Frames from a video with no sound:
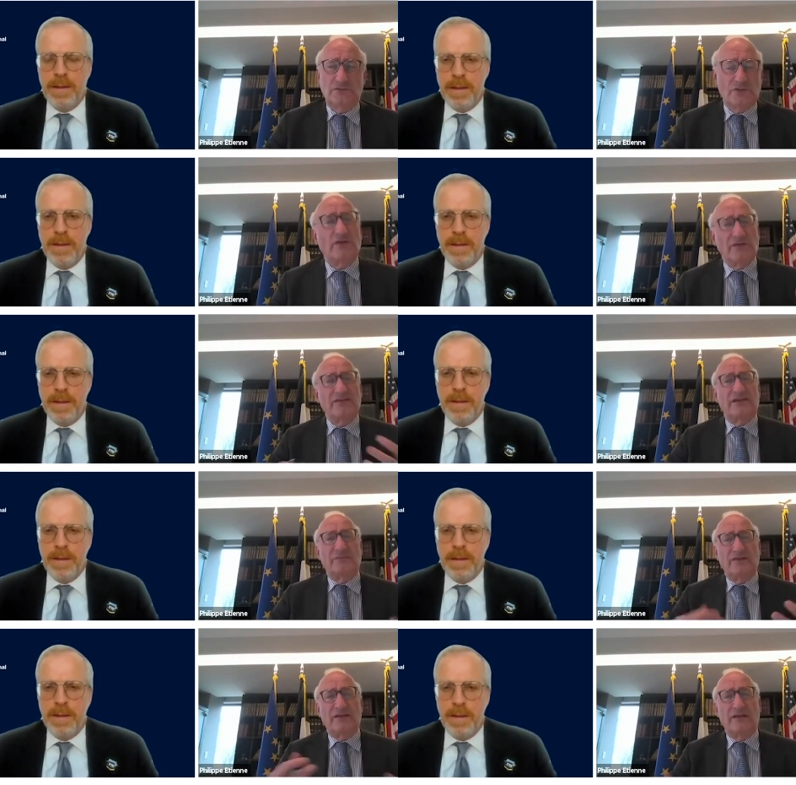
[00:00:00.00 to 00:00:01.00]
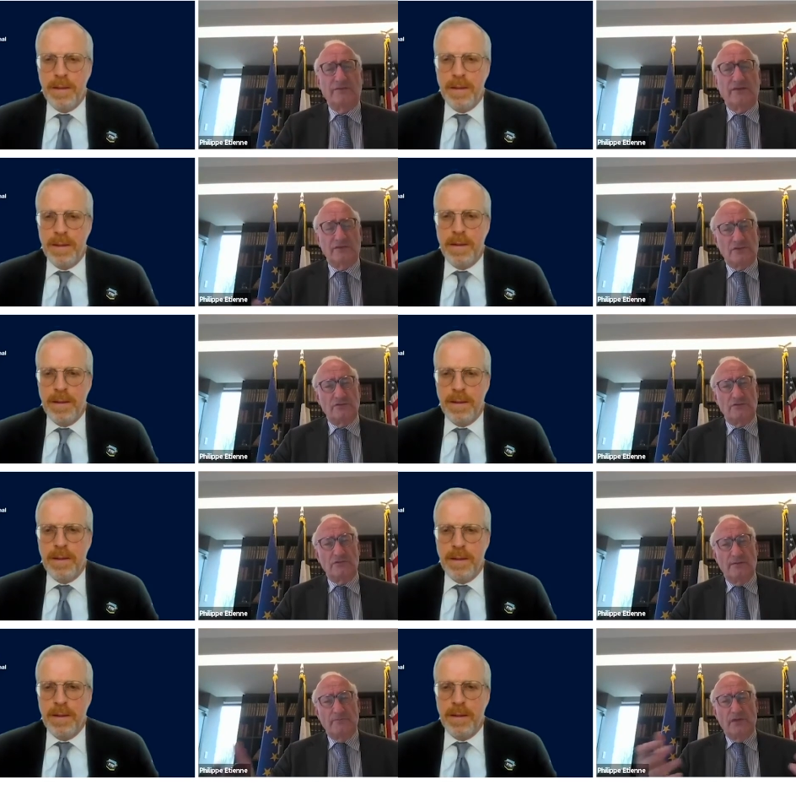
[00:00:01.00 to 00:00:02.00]
Speaker 1: to organize themselves and to,
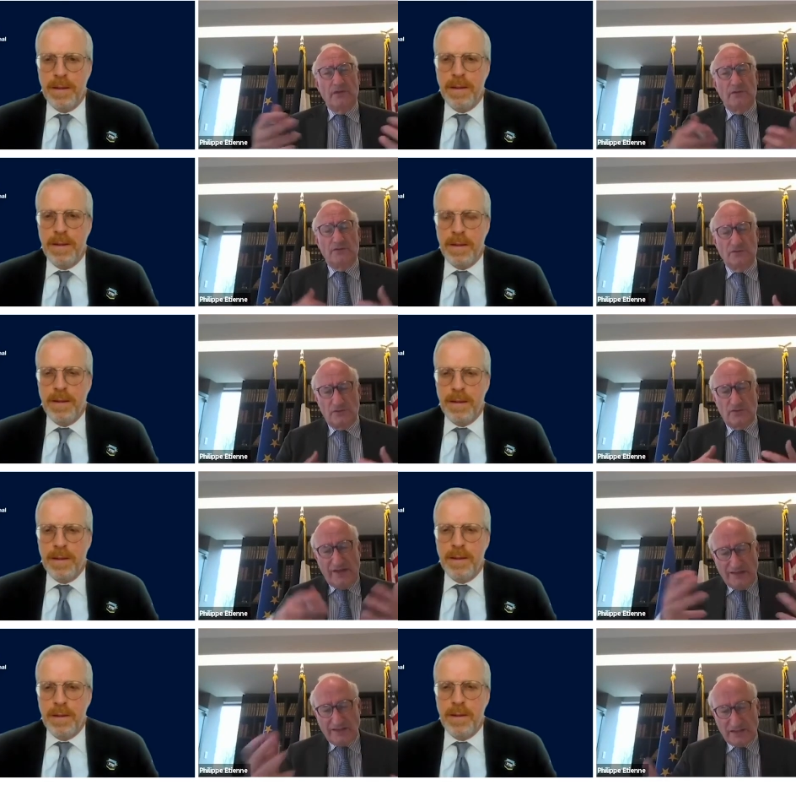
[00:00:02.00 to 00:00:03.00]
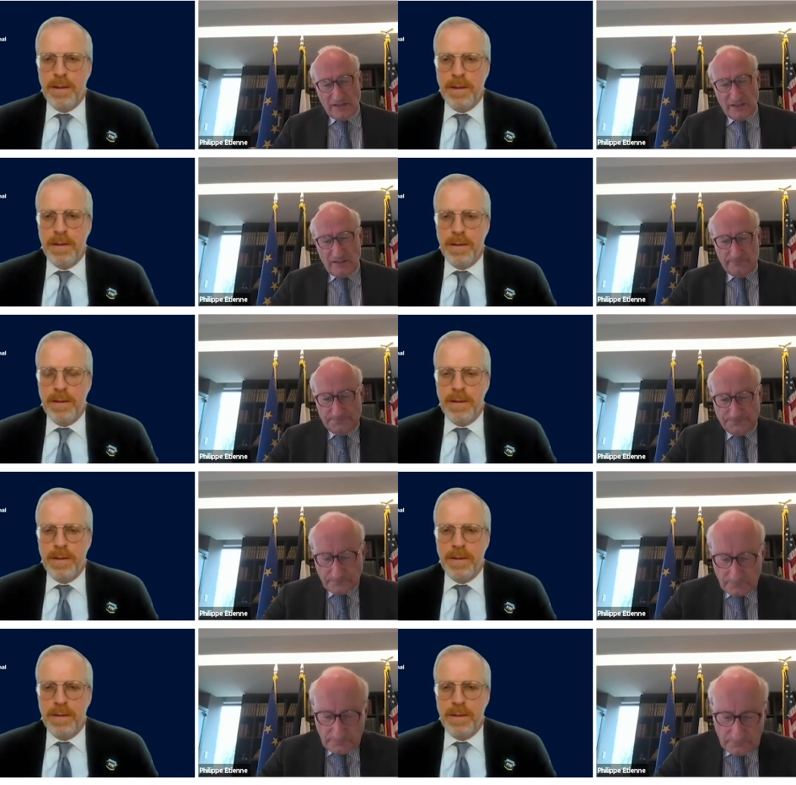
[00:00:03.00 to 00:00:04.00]
to create um,
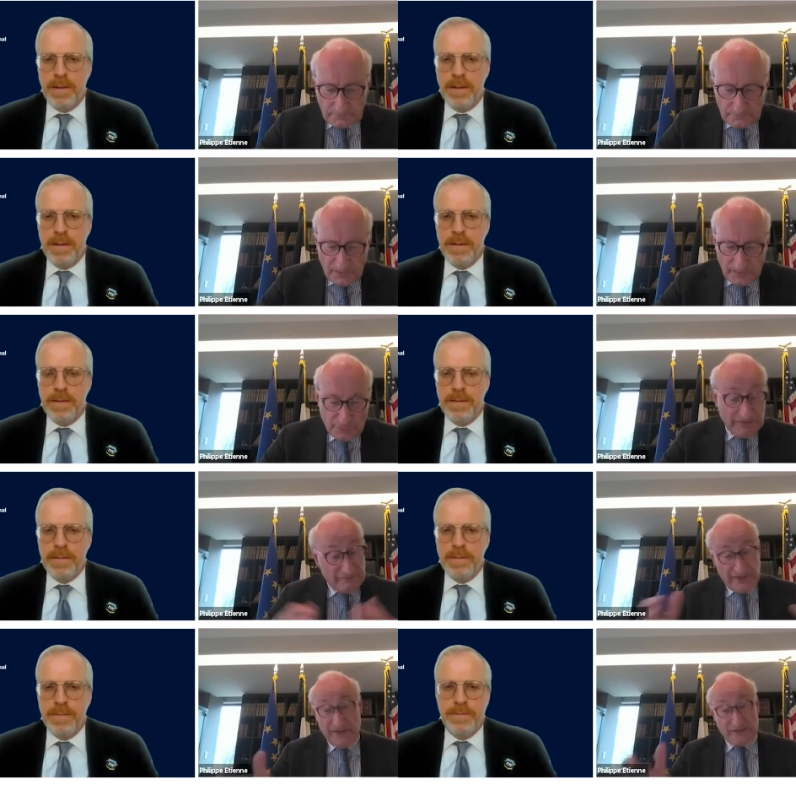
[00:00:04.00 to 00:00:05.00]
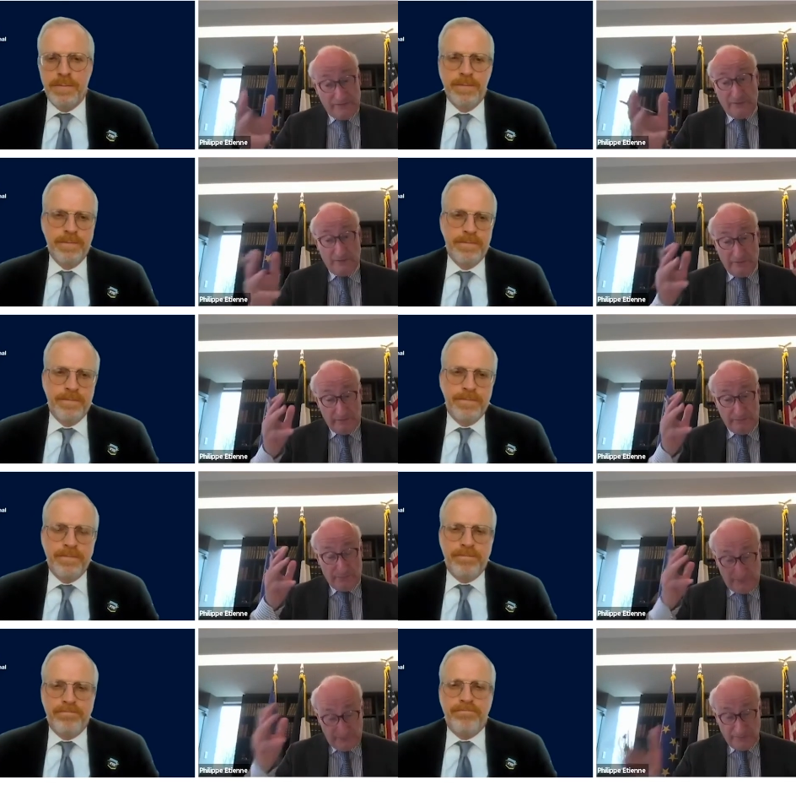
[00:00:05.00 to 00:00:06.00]
to invite uh,
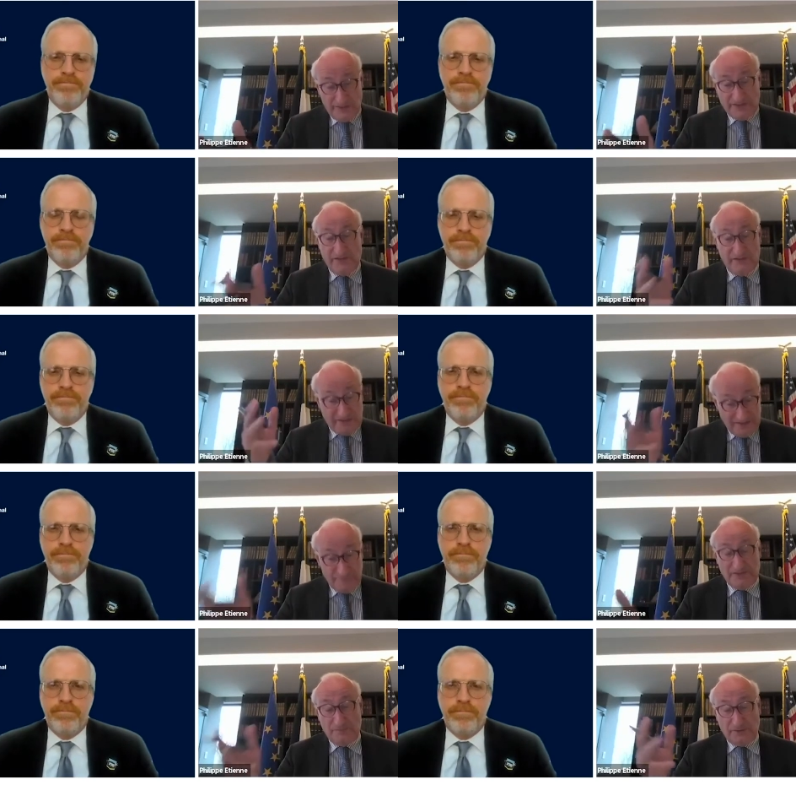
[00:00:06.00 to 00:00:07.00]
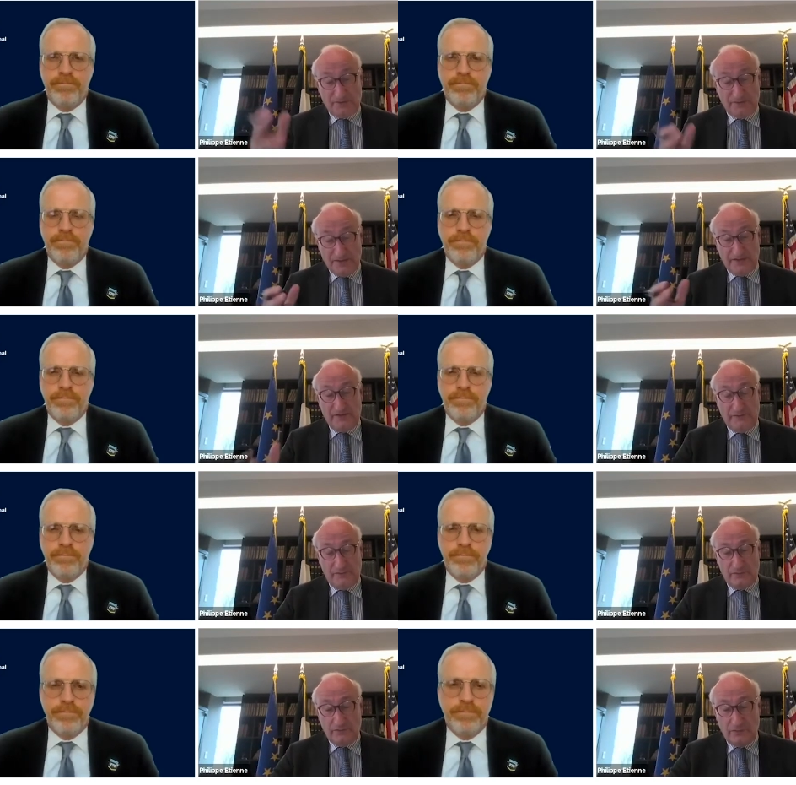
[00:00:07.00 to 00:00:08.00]
personalities, independent
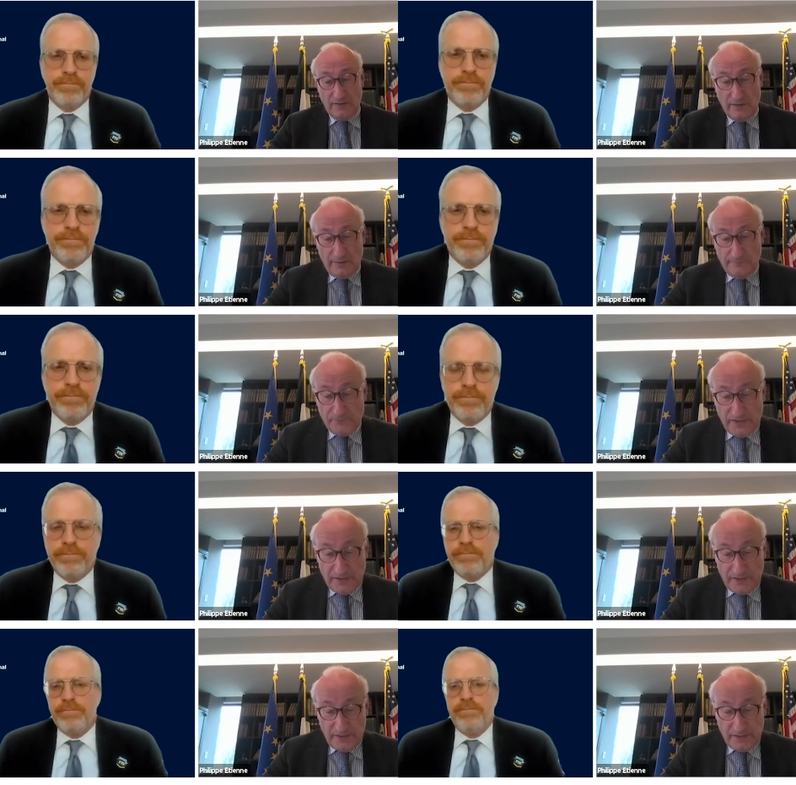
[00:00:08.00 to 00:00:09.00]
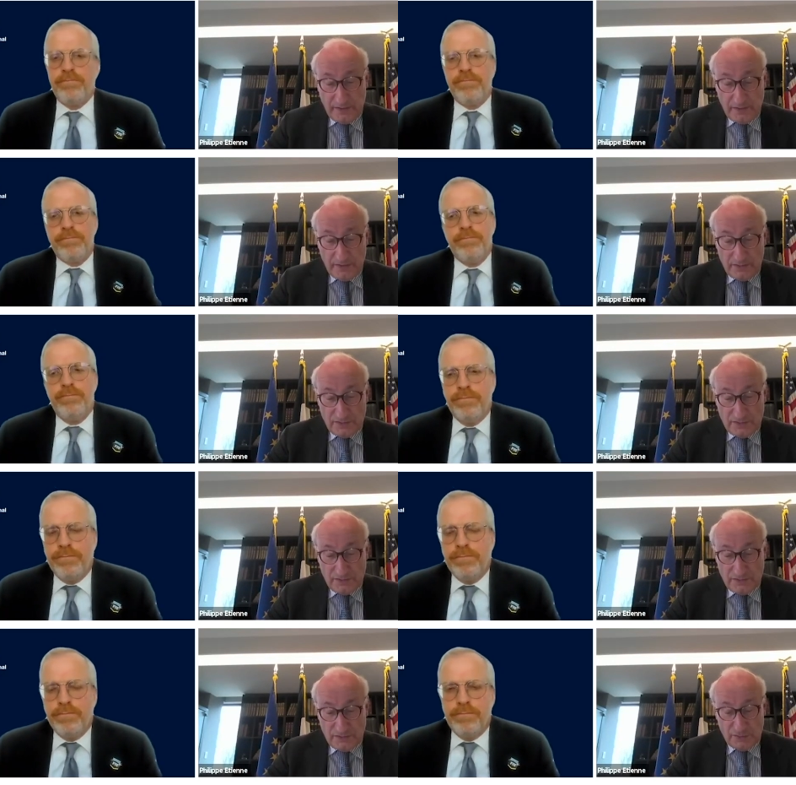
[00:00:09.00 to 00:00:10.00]
personalities, to uh,
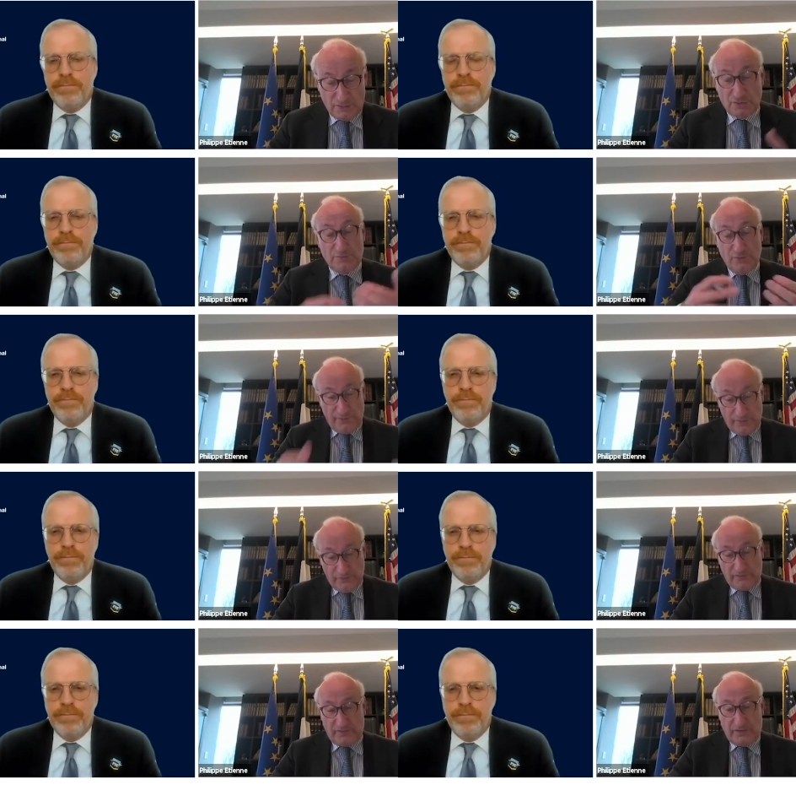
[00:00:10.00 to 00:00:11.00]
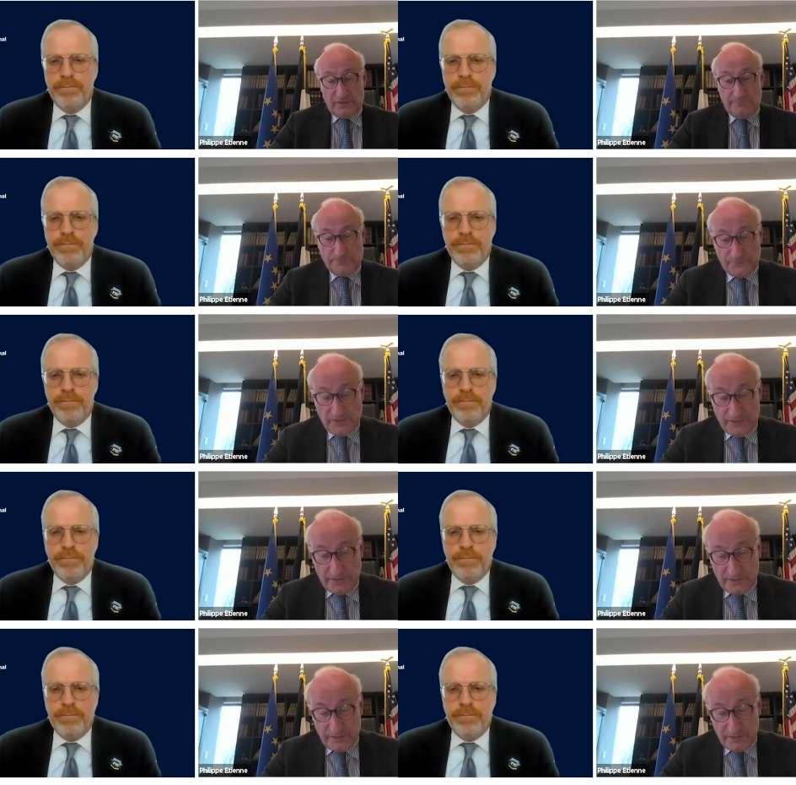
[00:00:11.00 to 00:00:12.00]
to, to propose um,
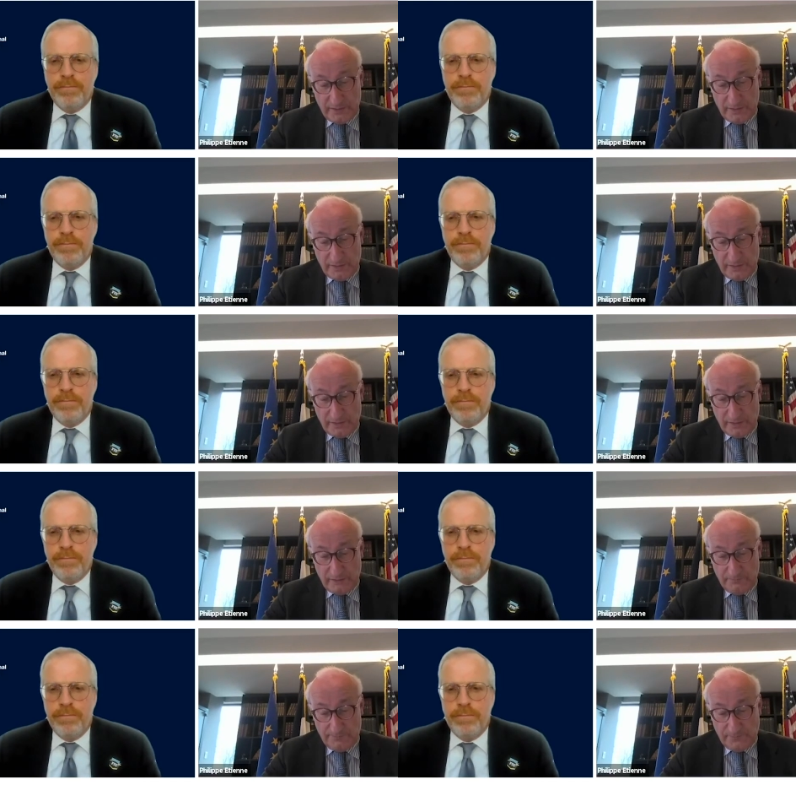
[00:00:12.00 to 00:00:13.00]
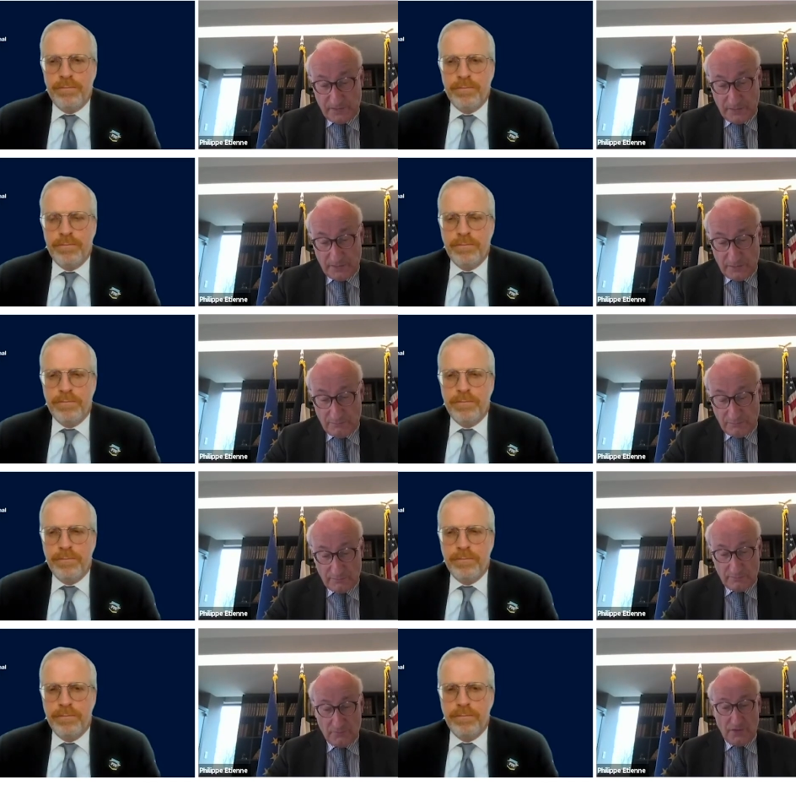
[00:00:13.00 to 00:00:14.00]
uh,
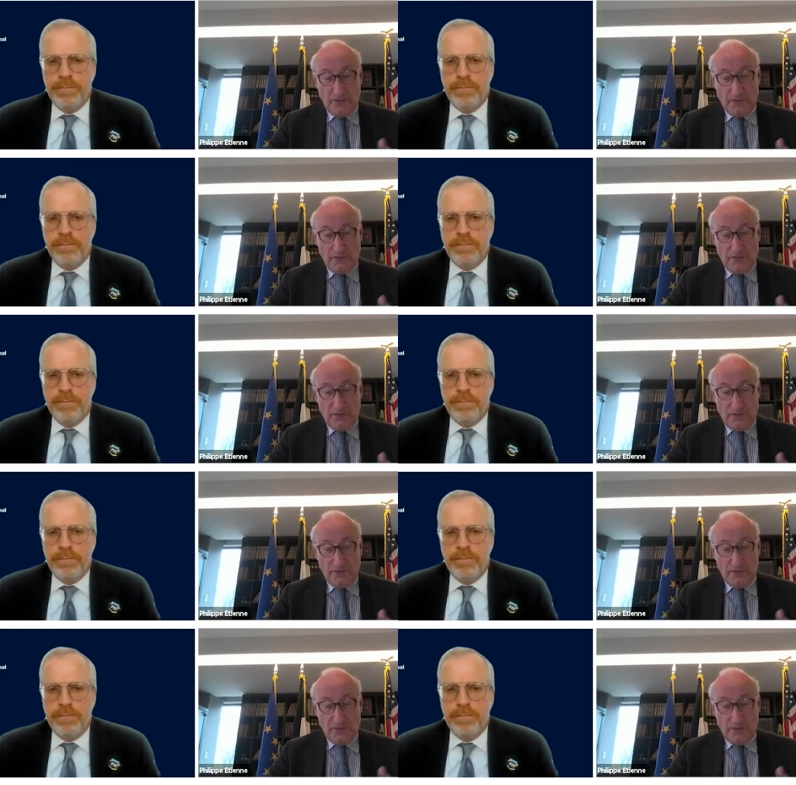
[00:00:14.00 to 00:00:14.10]
um,